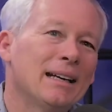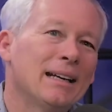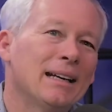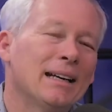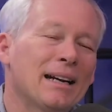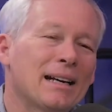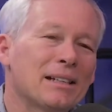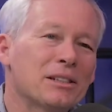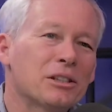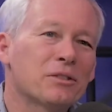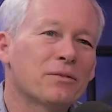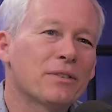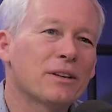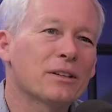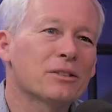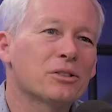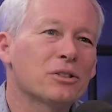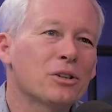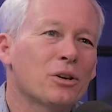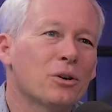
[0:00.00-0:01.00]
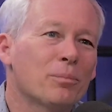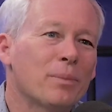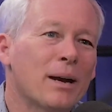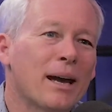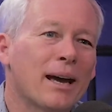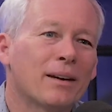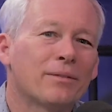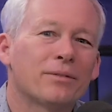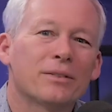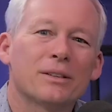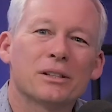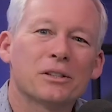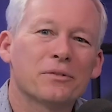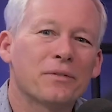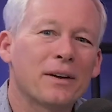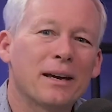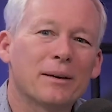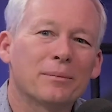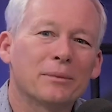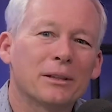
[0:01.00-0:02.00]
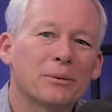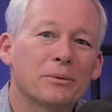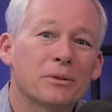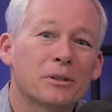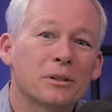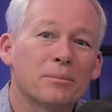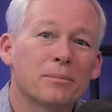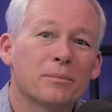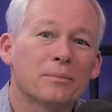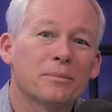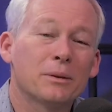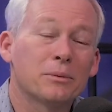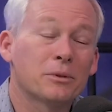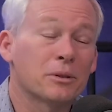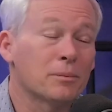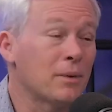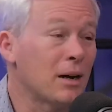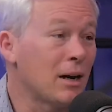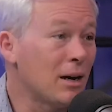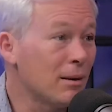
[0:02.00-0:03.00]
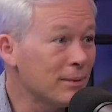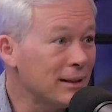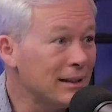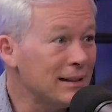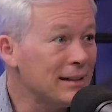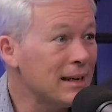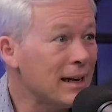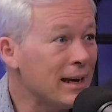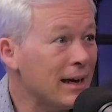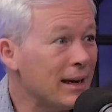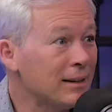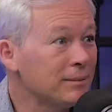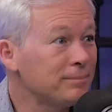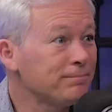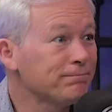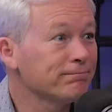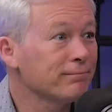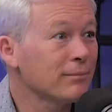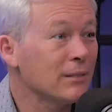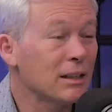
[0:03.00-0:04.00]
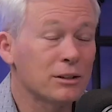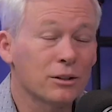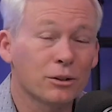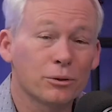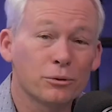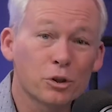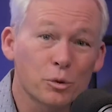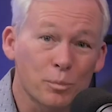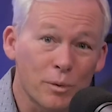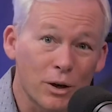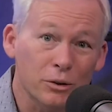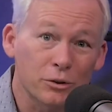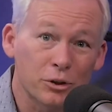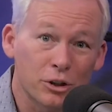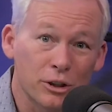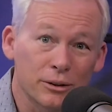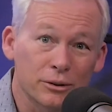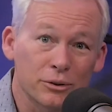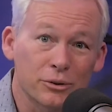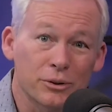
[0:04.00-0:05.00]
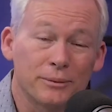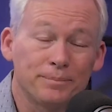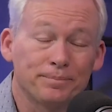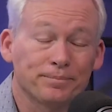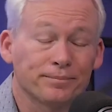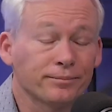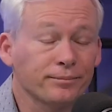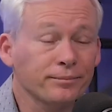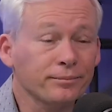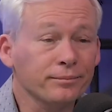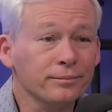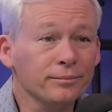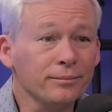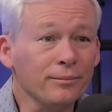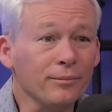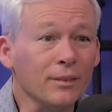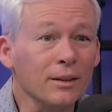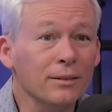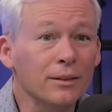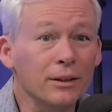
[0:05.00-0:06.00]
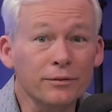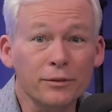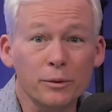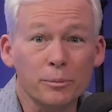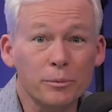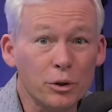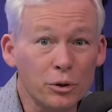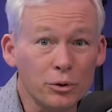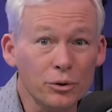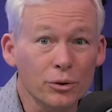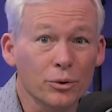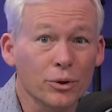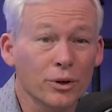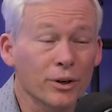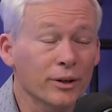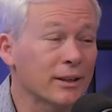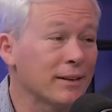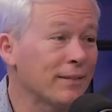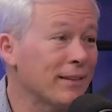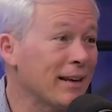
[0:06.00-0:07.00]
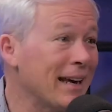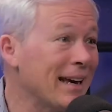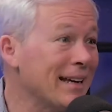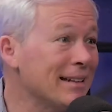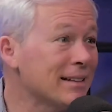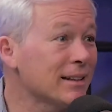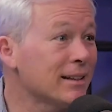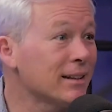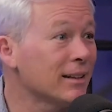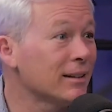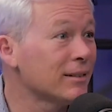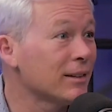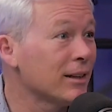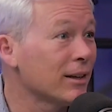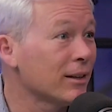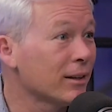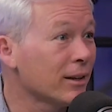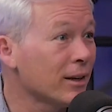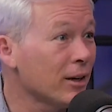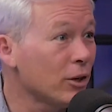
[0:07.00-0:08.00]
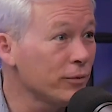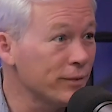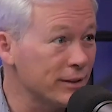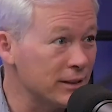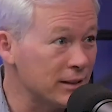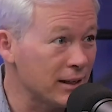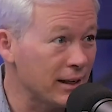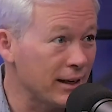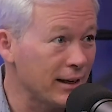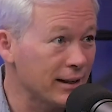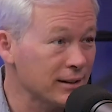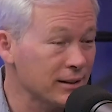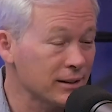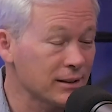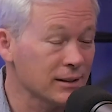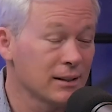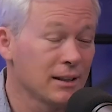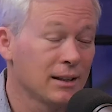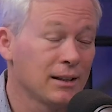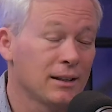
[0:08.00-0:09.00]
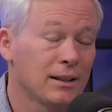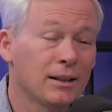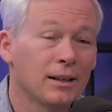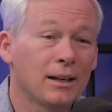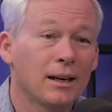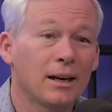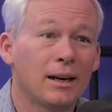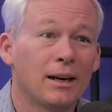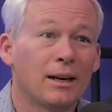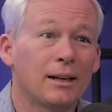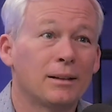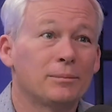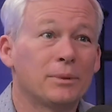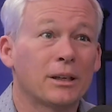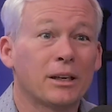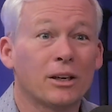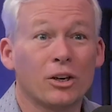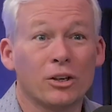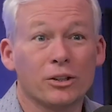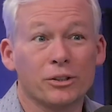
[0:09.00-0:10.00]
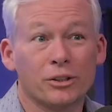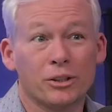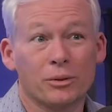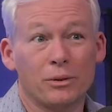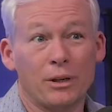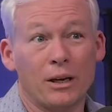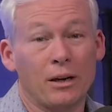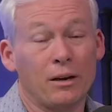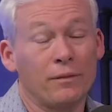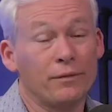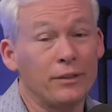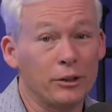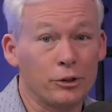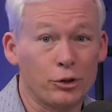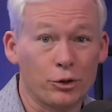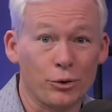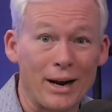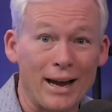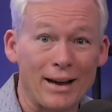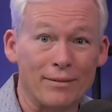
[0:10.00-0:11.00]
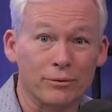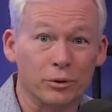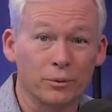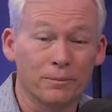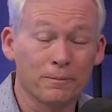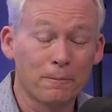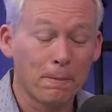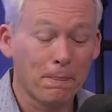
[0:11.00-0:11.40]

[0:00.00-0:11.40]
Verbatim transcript: and I just felt so bad for this family. It mm. was a, it was a mom and a dad and two small children. Mm. They're from New York, and they had to get their COVID test yeah. uh, because of their travel.